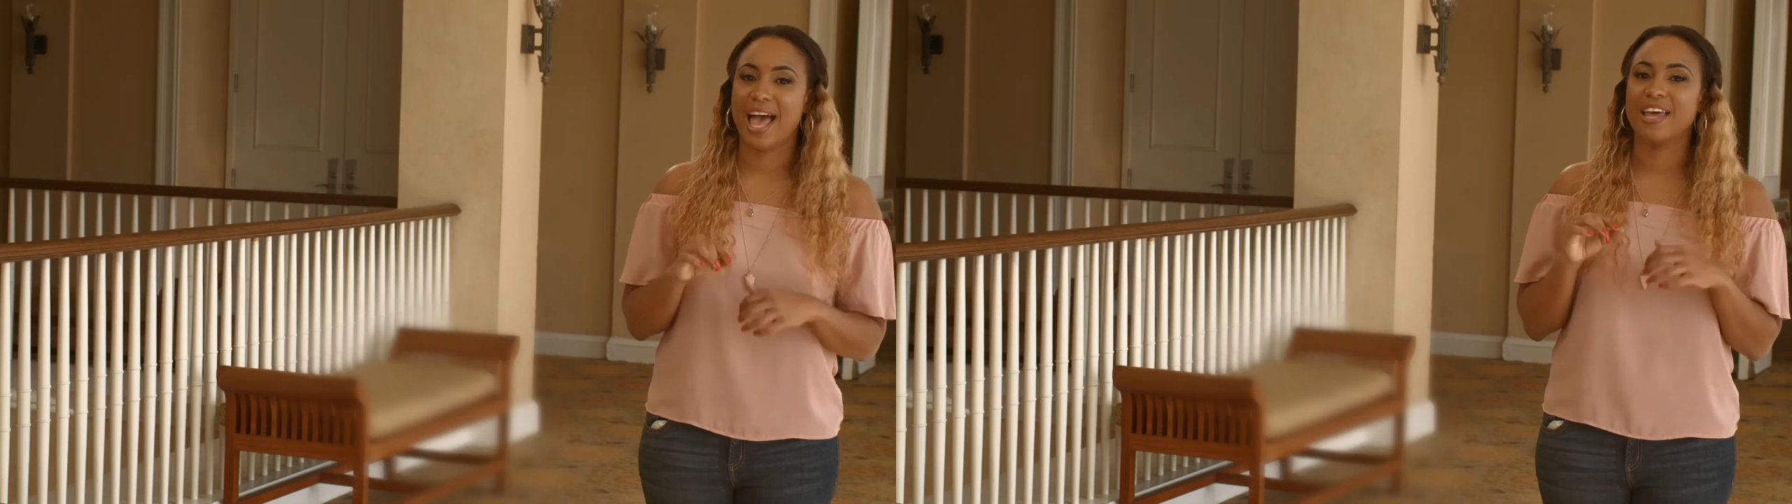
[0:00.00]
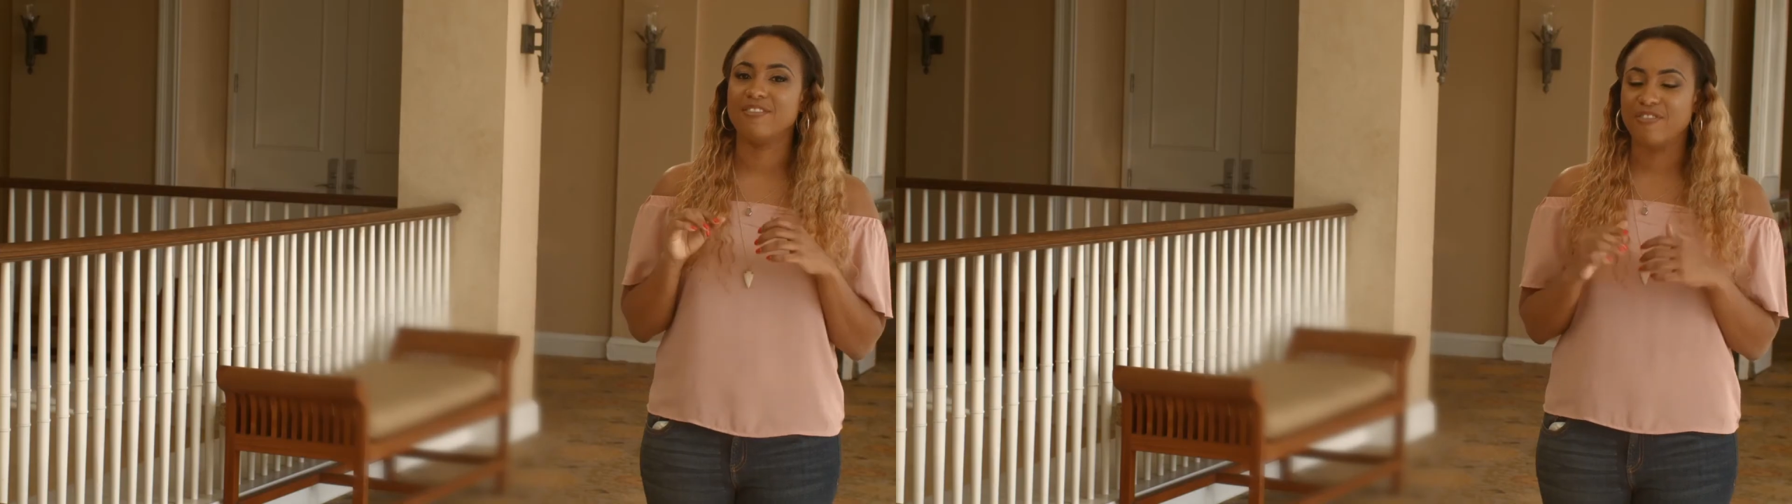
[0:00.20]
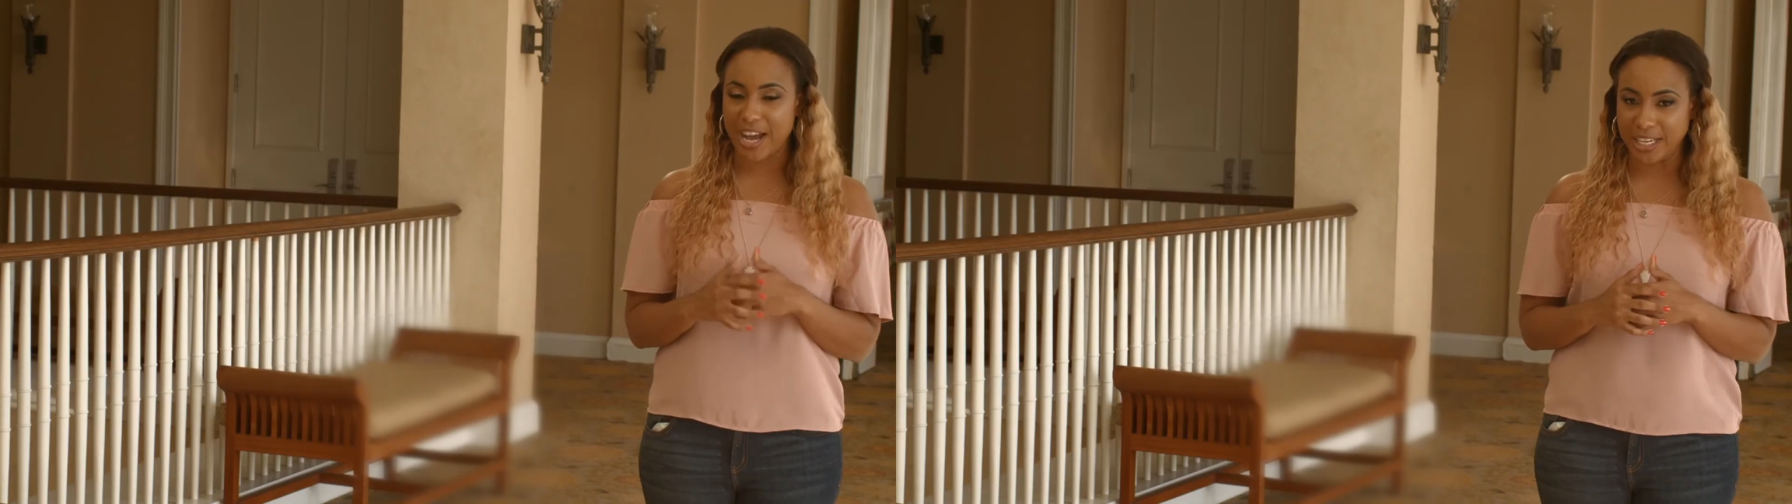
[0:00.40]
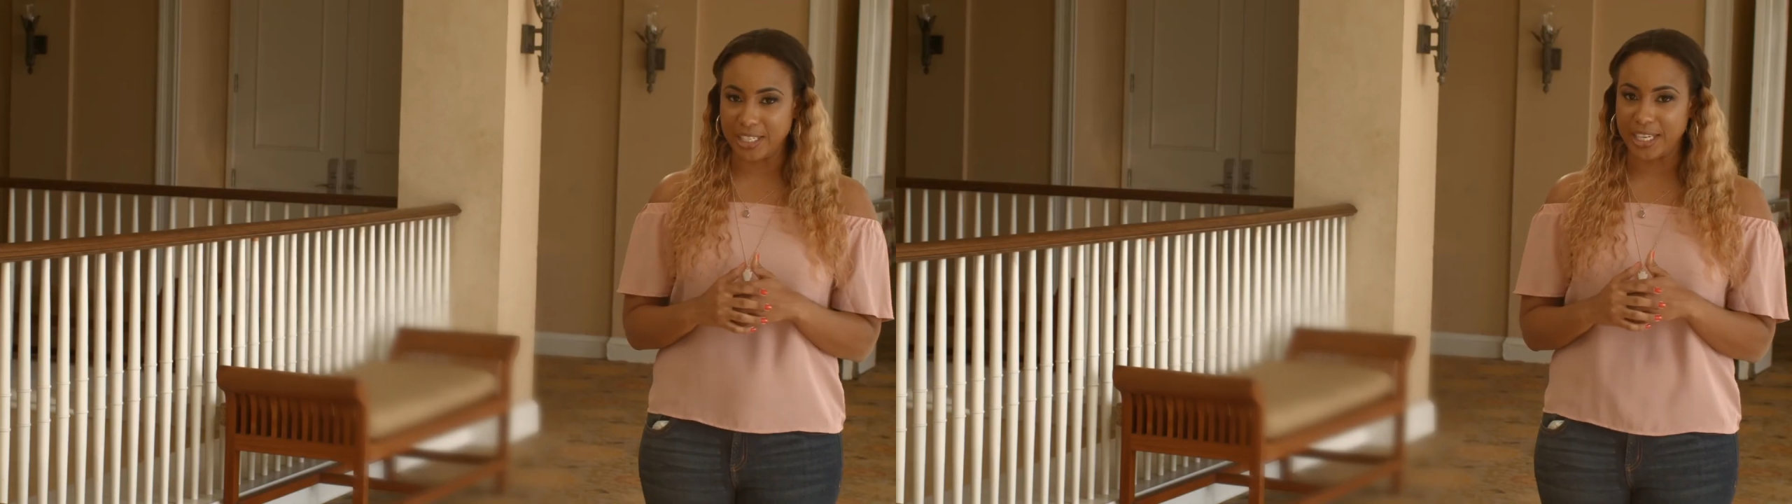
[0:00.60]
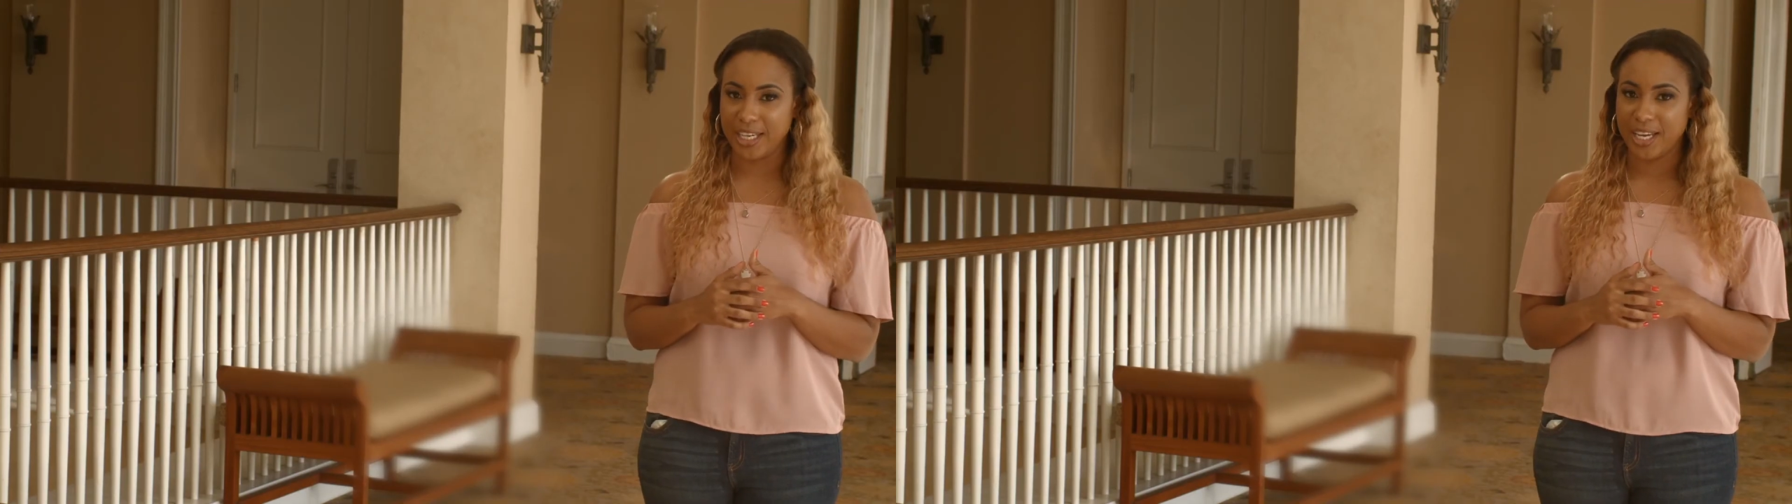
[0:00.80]
And
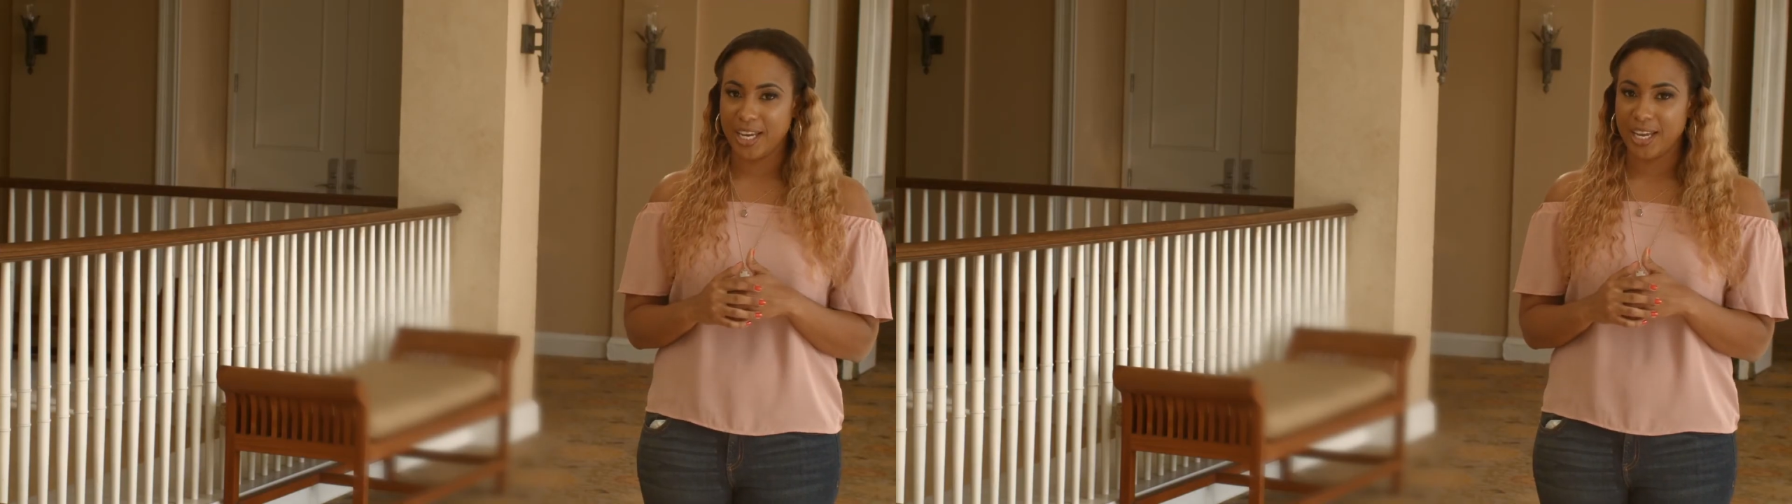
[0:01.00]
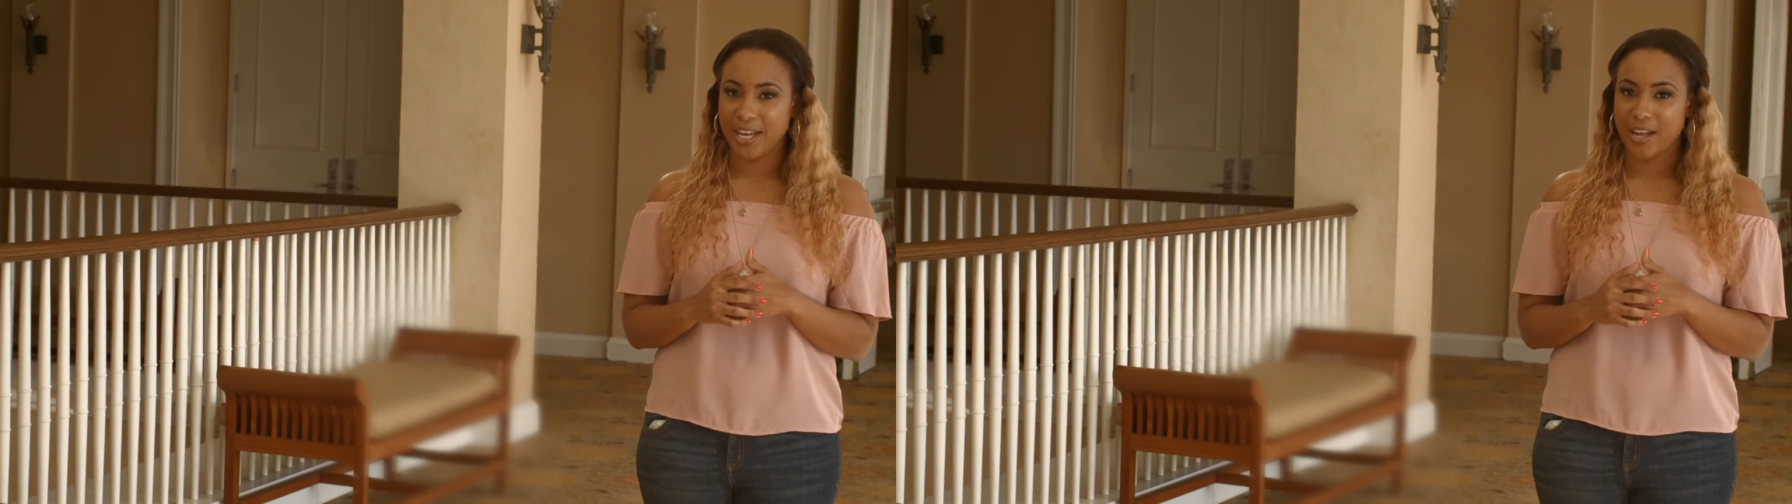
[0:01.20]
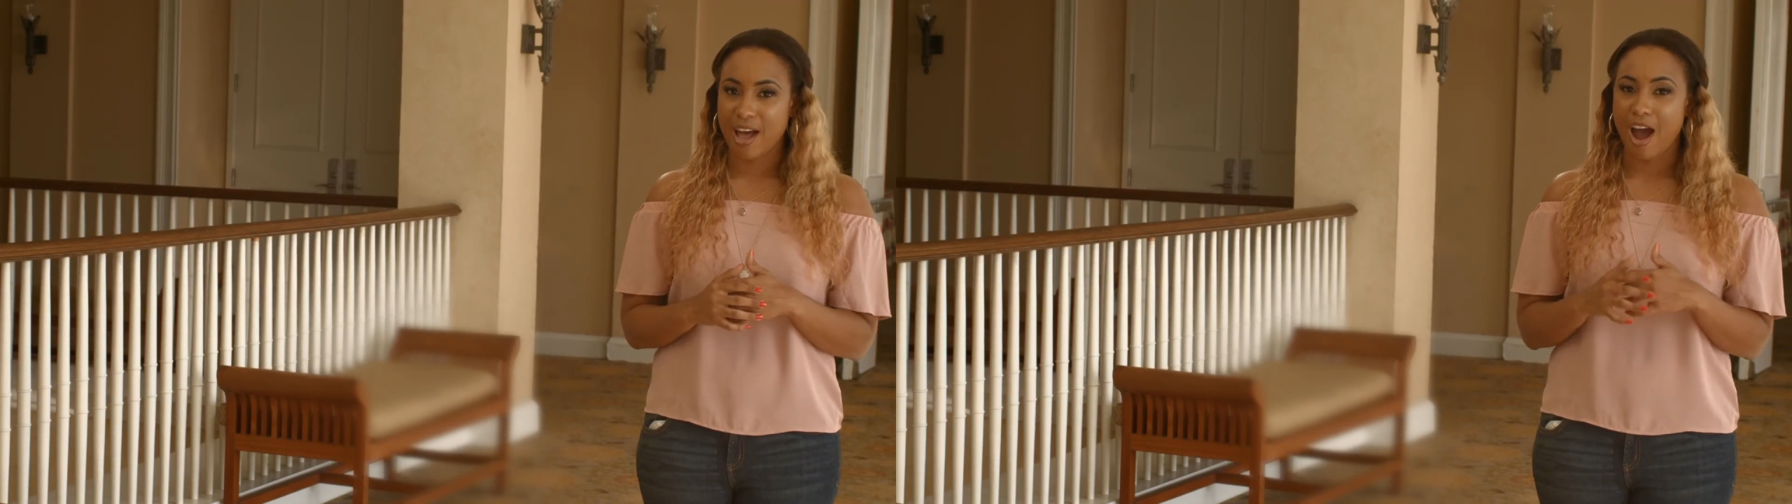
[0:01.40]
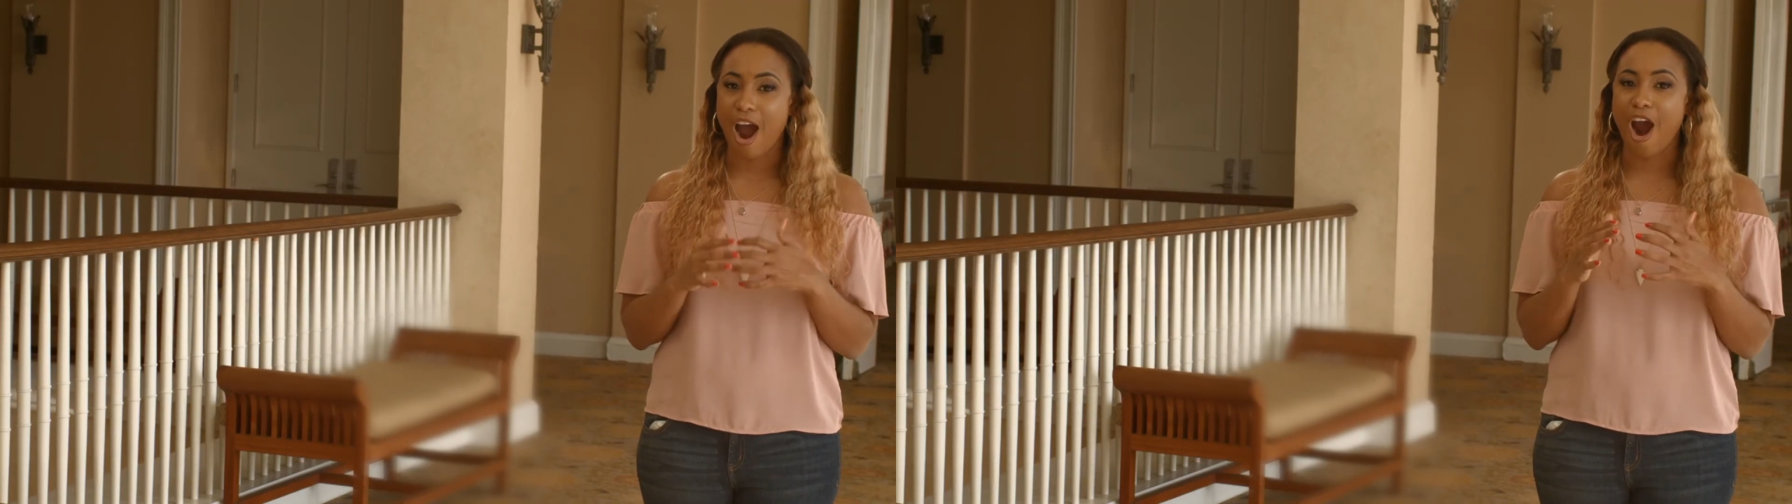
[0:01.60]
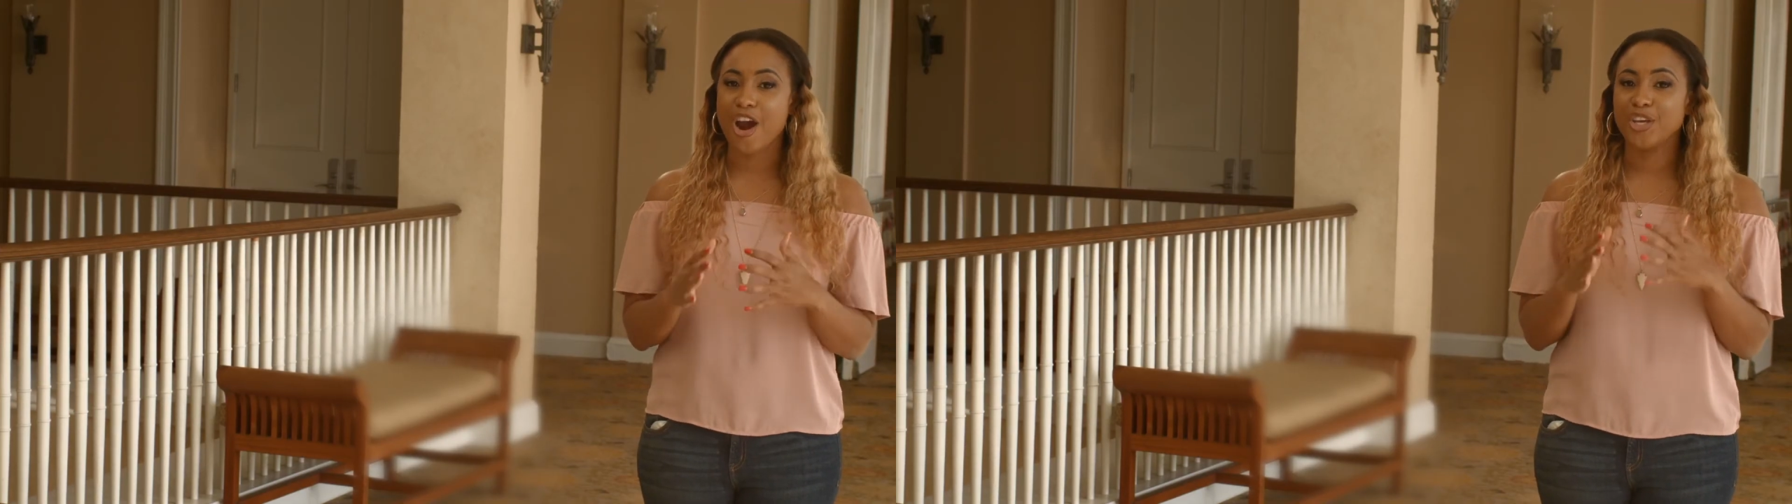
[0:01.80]
finally,
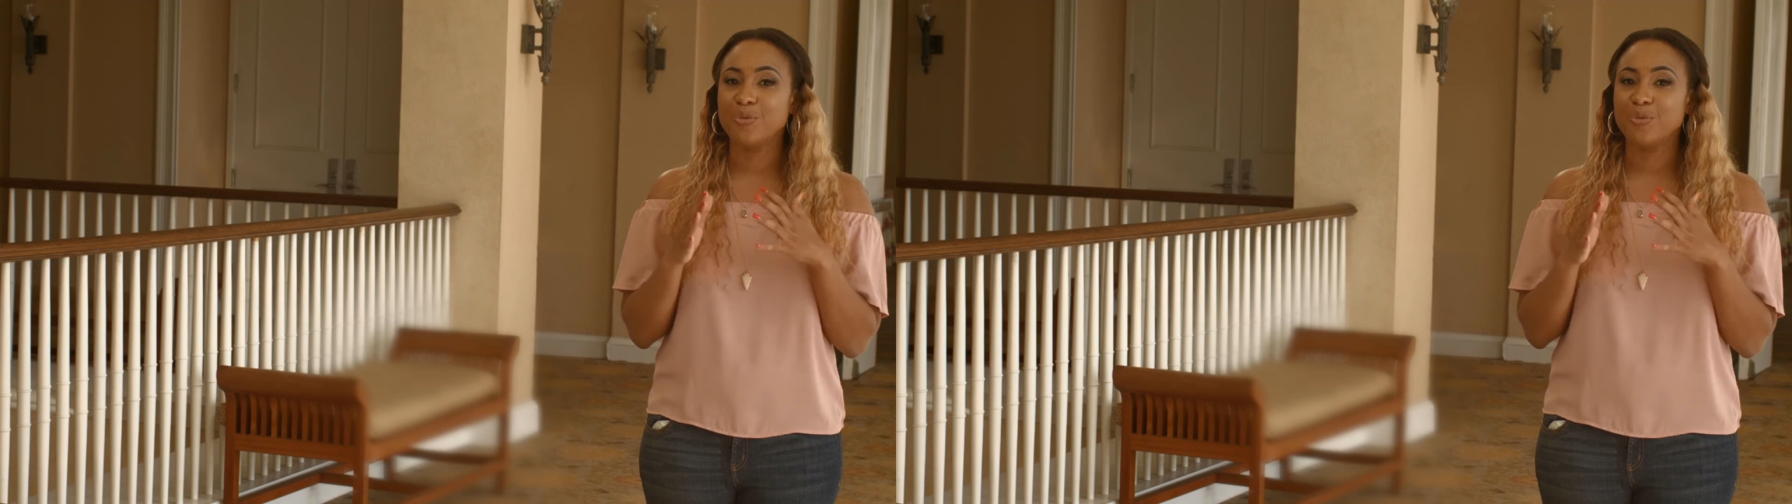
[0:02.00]
are